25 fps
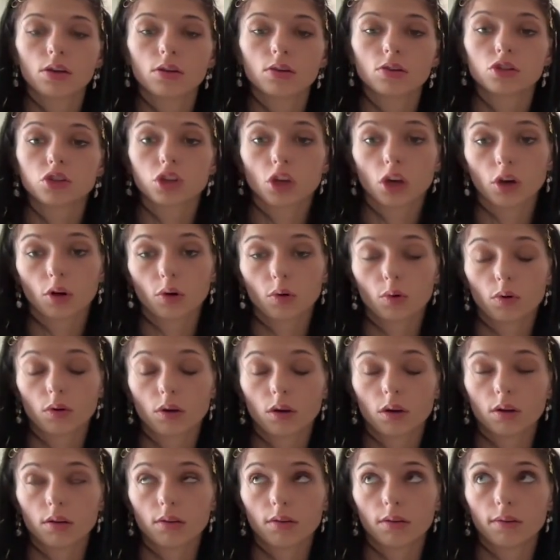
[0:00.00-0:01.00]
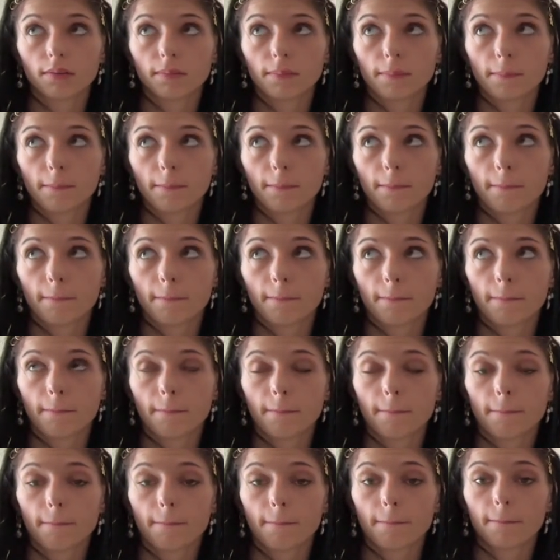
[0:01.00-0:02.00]
So
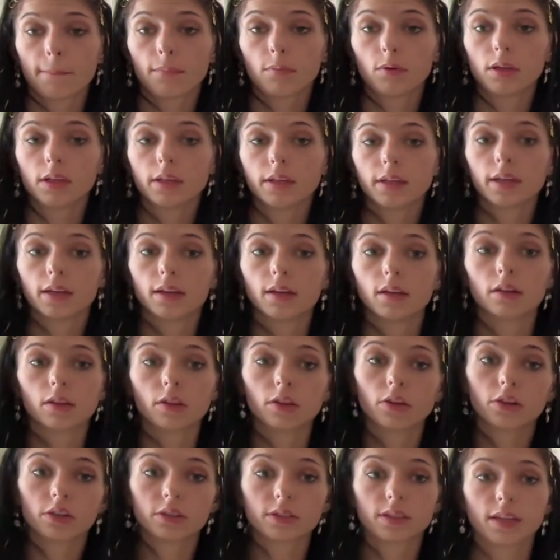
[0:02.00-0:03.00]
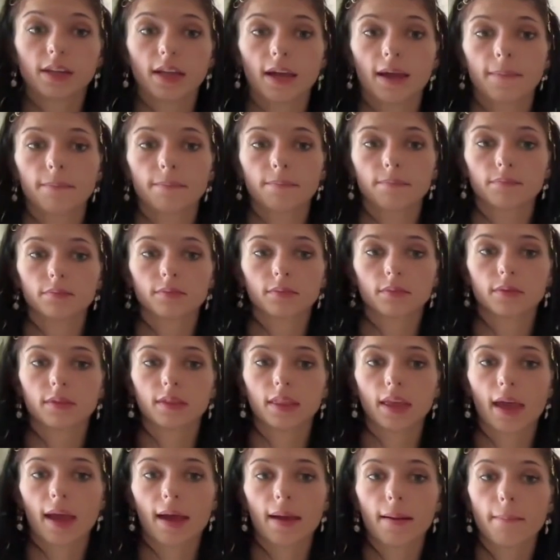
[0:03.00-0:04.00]
we learned today
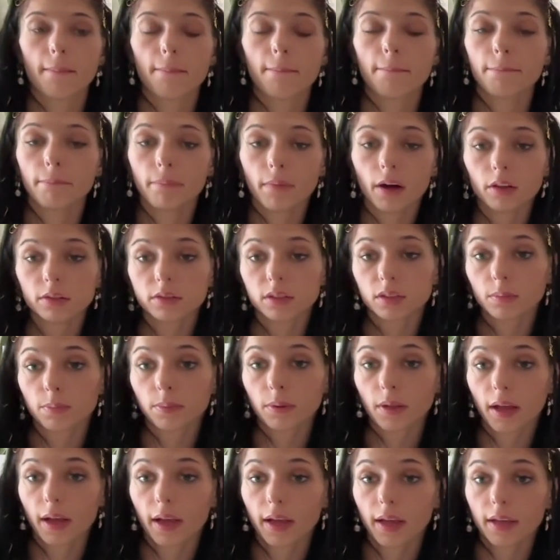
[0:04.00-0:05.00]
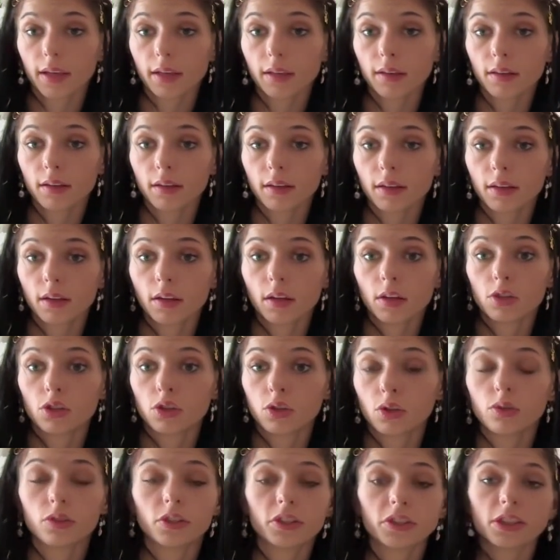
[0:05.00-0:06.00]
that multiplying
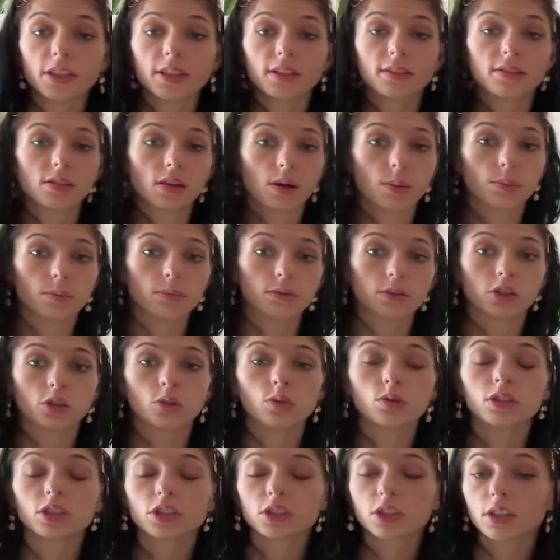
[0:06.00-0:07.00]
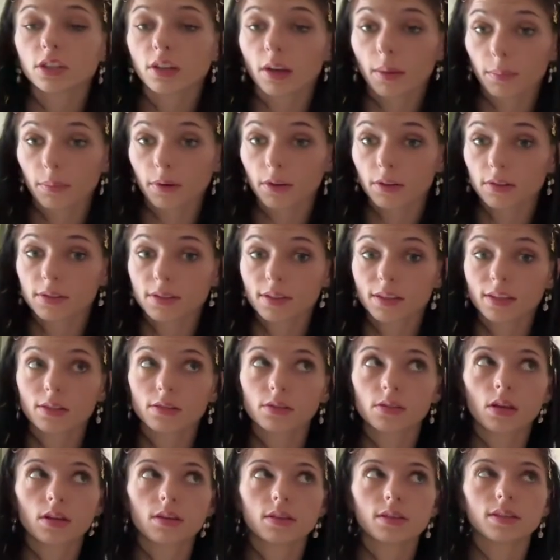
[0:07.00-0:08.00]
two-digit numbers
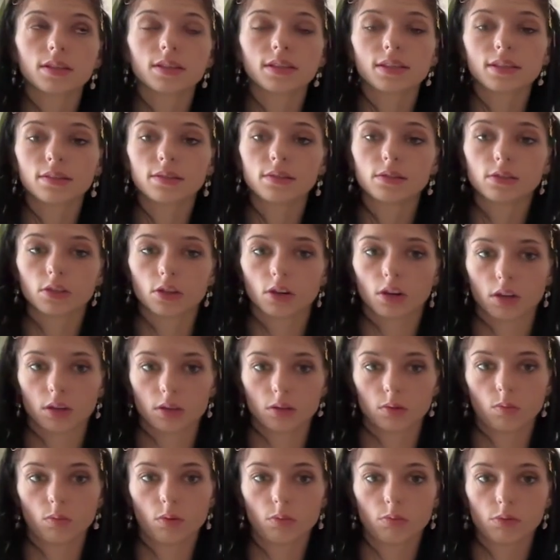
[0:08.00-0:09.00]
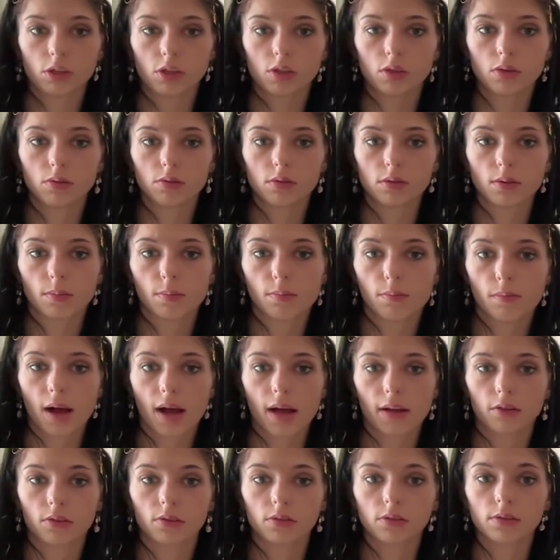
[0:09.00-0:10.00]
is easier when we use
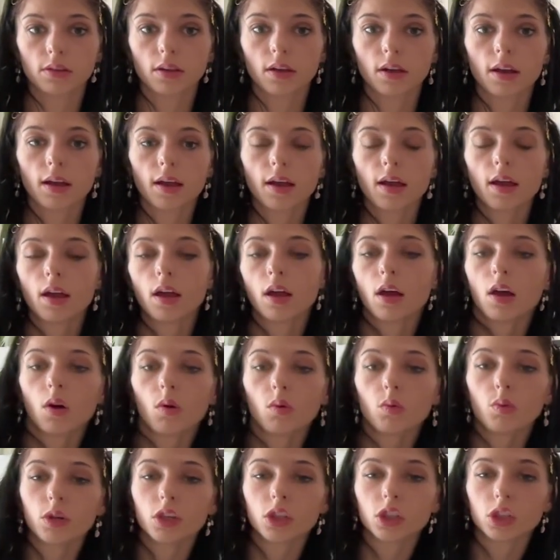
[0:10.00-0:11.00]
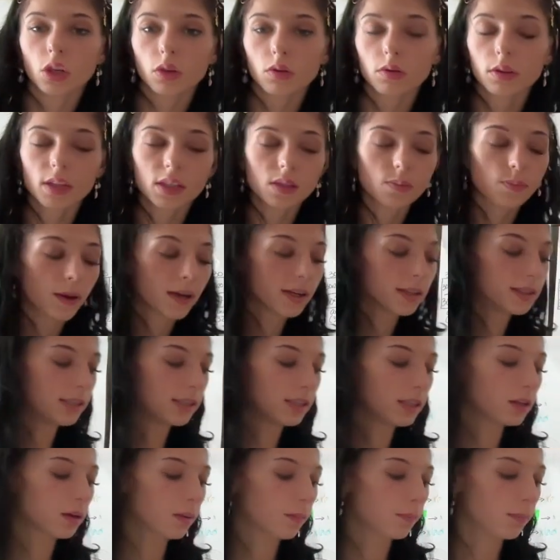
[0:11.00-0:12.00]
models. We showed this by
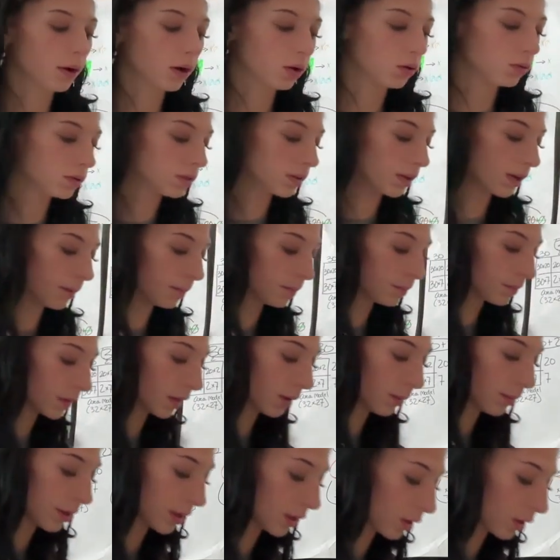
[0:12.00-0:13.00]
decomposing. Let me